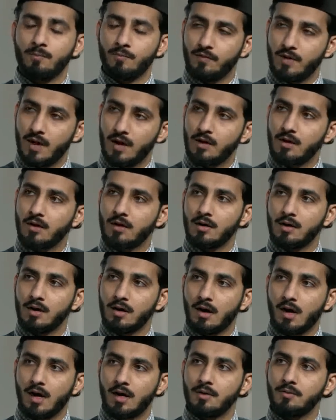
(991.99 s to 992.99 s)
From very
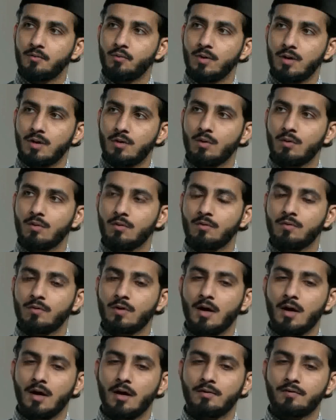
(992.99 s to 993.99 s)
early on, we
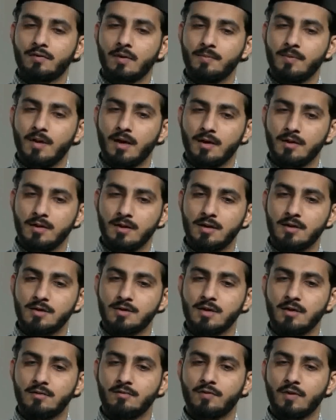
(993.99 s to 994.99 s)
know from the
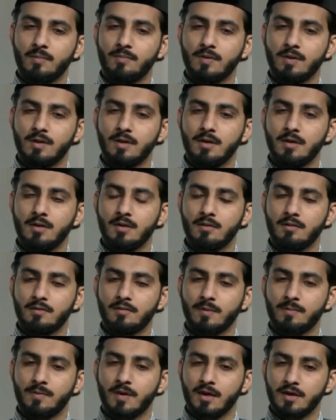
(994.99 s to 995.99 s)
hadith and from
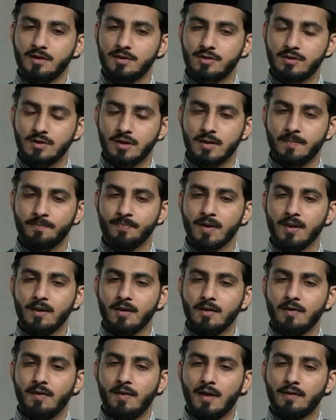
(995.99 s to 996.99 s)
the history
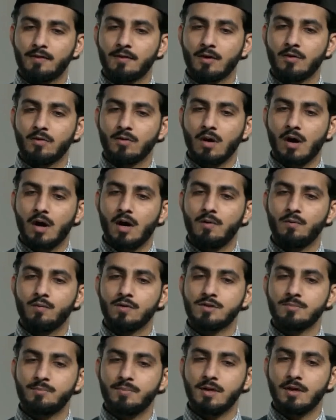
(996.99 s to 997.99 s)
that the
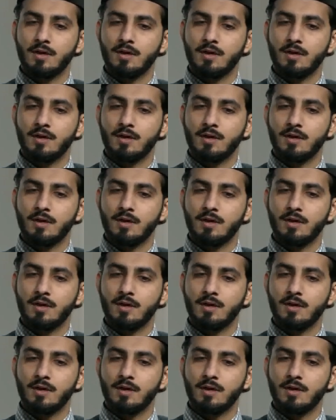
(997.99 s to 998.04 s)
Quran